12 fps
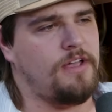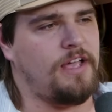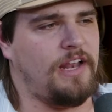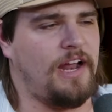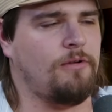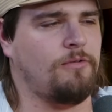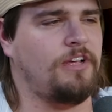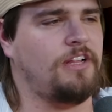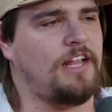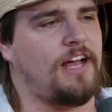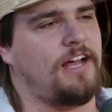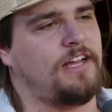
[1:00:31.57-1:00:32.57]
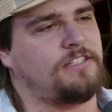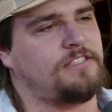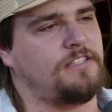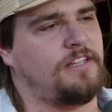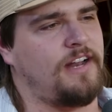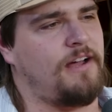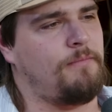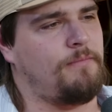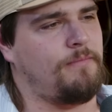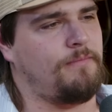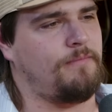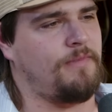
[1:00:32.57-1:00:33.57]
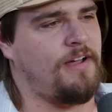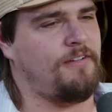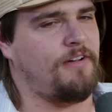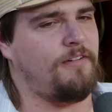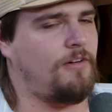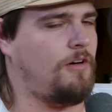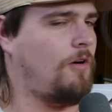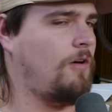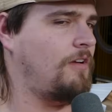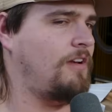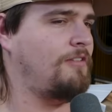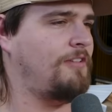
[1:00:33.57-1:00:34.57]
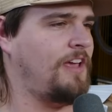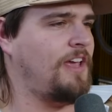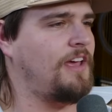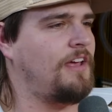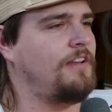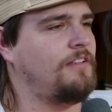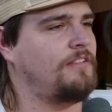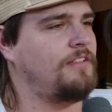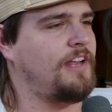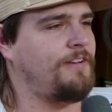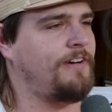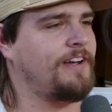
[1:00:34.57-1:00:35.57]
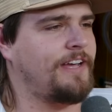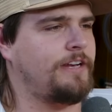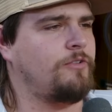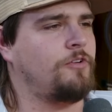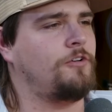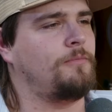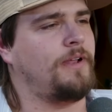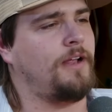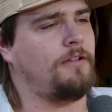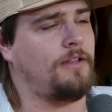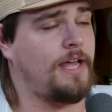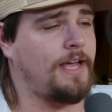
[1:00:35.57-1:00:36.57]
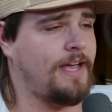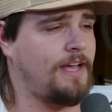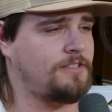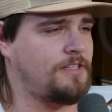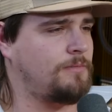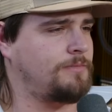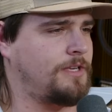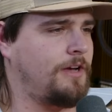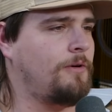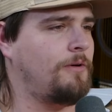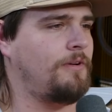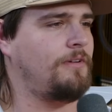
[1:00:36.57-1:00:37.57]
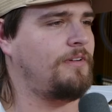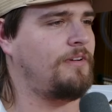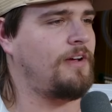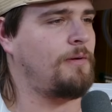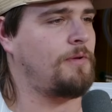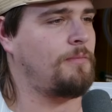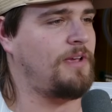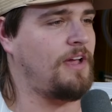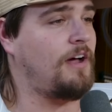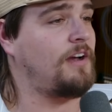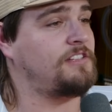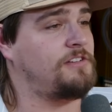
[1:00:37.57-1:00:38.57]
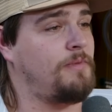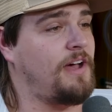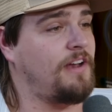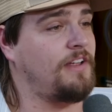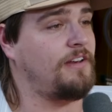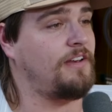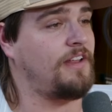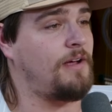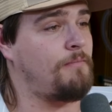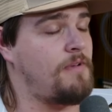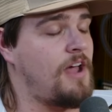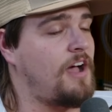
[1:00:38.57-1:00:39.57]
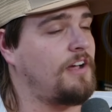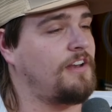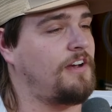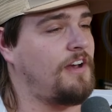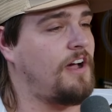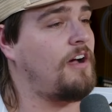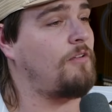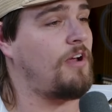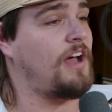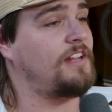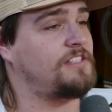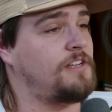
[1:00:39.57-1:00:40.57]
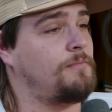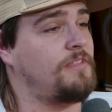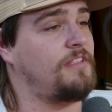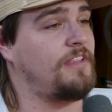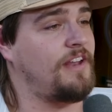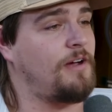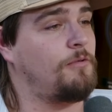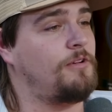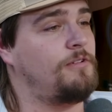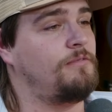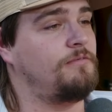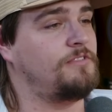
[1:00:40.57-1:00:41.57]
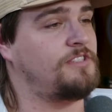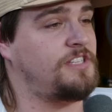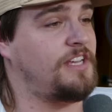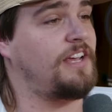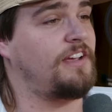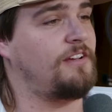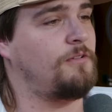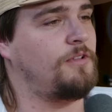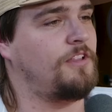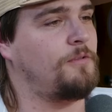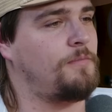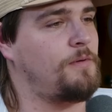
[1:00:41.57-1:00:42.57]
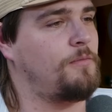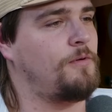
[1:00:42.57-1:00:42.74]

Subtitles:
And I realized that I have a hard enough head that if I get in a room and I don't like how something's going, I'm going to be honest about it, and I'm not going to not write something that I would sing with other people.